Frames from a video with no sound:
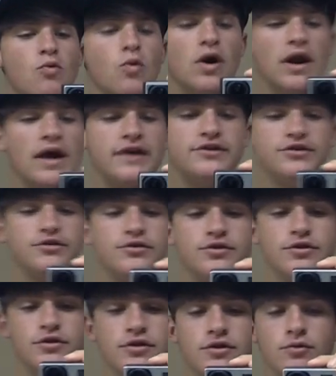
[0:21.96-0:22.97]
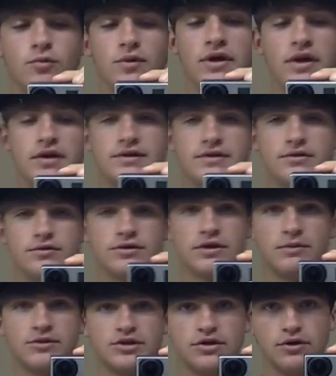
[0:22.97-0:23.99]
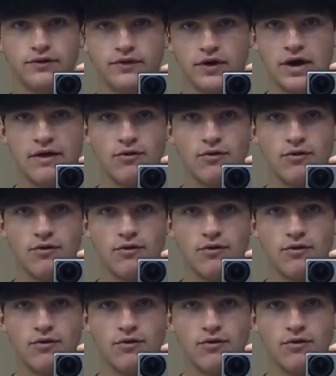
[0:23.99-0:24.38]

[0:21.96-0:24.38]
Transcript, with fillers: what I do during the week. School's almost over,